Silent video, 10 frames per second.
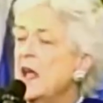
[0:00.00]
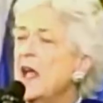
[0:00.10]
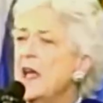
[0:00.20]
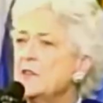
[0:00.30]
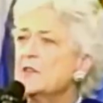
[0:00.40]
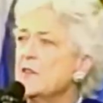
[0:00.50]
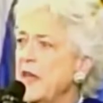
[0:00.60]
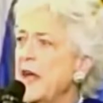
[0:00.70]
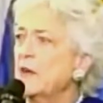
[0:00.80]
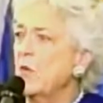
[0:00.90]
Answer
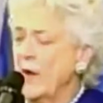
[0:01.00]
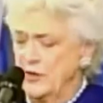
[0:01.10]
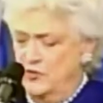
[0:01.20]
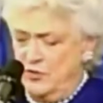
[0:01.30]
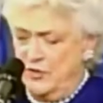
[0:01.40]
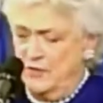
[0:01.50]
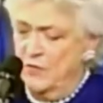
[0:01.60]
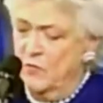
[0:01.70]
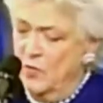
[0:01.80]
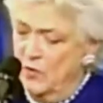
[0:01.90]
that question,
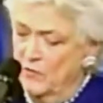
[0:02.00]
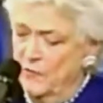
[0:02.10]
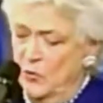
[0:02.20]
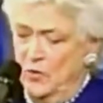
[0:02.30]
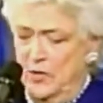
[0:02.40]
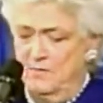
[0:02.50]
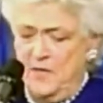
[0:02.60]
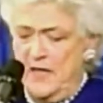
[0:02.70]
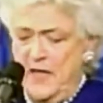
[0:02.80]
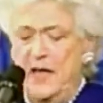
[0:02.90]
wrote Fulghum,
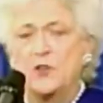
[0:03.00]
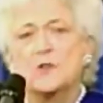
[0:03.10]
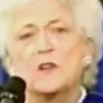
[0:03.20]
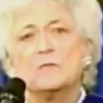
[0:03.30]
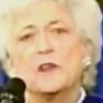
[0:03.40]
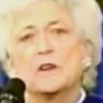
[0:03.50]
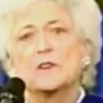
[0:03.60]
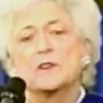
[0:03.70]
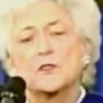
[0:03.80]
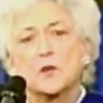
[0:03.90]
and you can
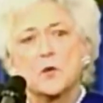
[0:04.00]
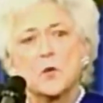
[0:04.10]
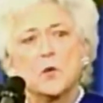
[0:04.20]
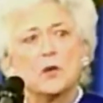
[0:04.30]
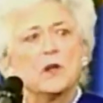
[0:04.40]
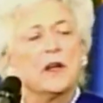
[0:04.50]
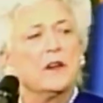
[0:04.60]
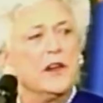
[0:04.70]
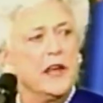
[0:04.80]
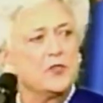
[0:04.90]
build a school,
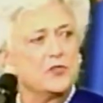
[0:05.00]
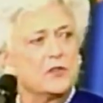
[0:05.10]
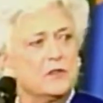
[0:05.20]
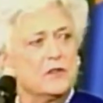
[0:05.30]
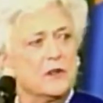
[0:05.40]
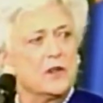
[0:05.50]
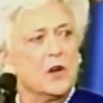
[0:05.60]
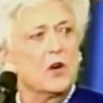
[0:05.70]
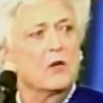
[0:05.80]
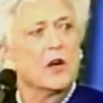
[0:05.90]
a nation,
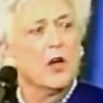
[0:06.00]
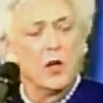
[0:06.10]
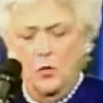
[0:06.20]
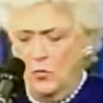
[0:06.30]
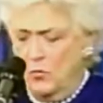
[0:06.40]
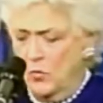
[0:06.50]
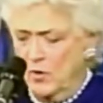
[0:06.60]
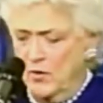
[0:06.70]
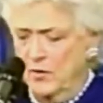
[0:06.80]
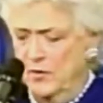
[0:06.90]
or a whole
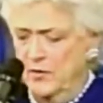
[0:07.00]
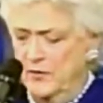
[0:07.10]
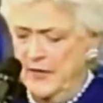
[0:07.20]
world.